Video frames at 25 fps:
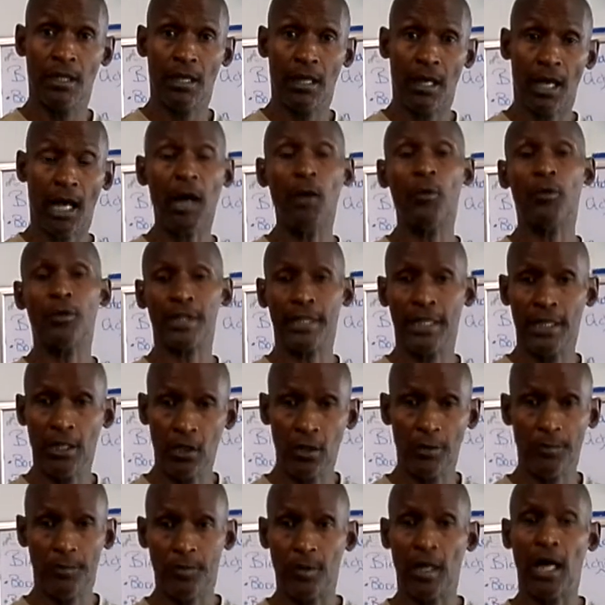I want to
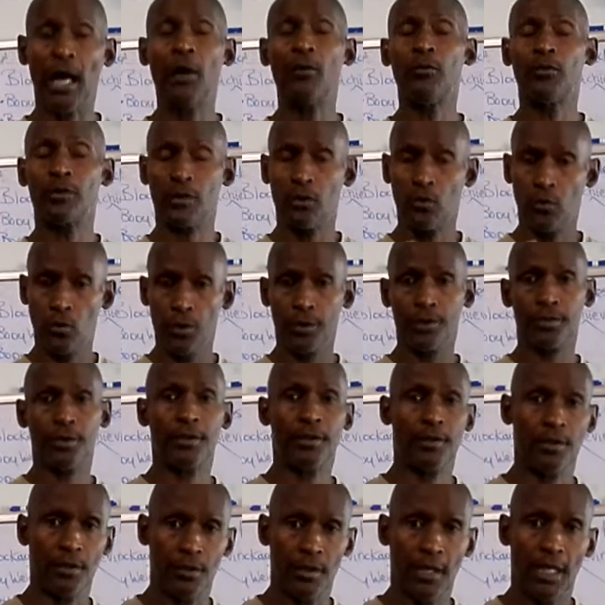help you. I want to work with
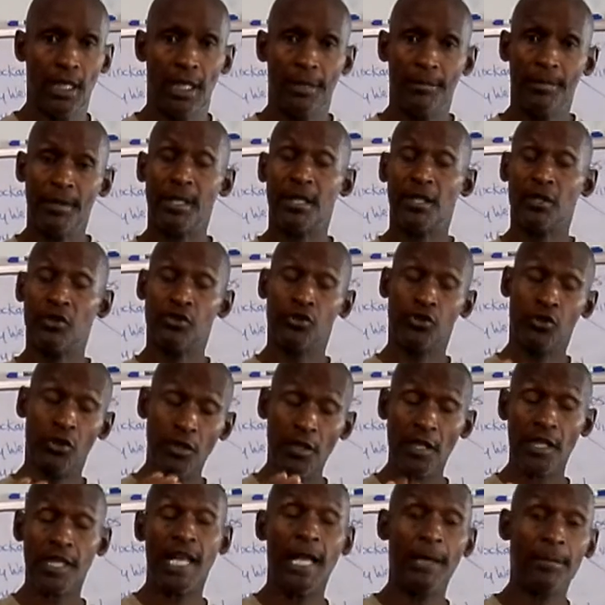you because you're
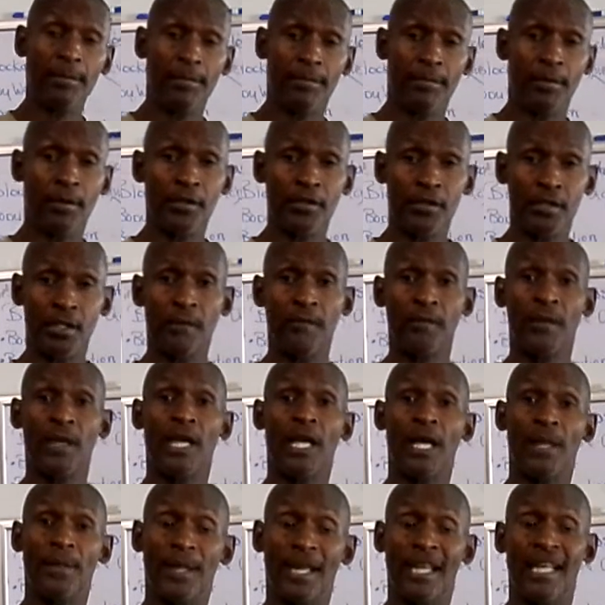the type of person
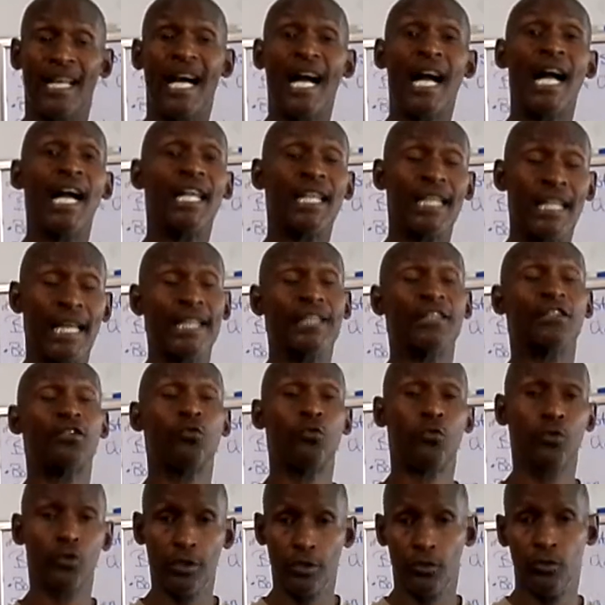that I like to
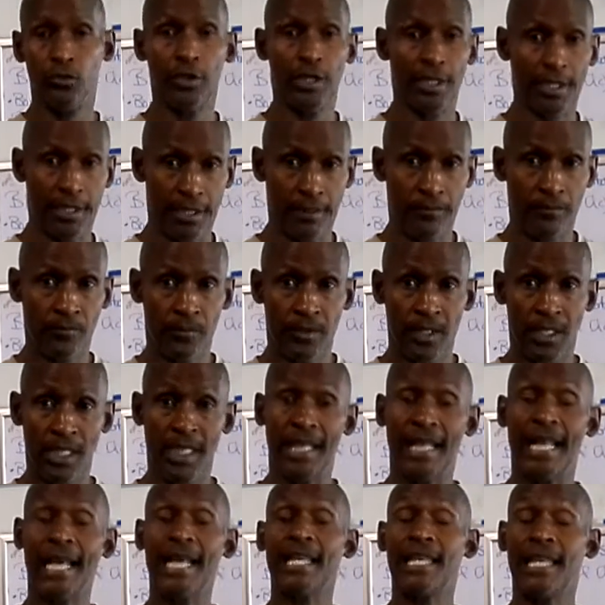work with,
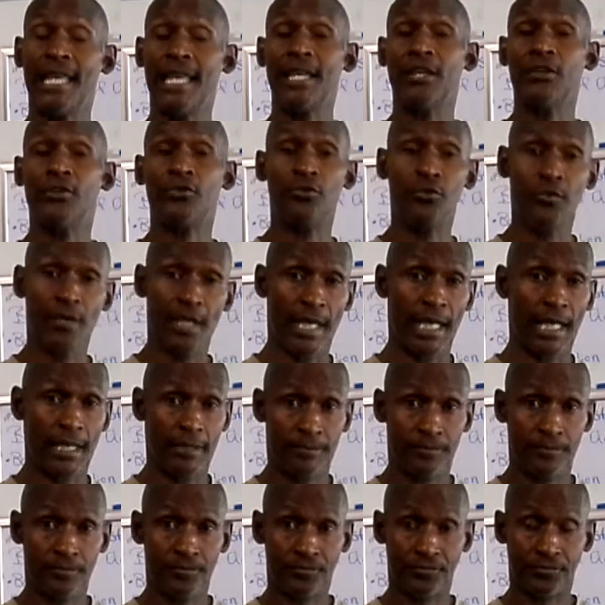and I can do that.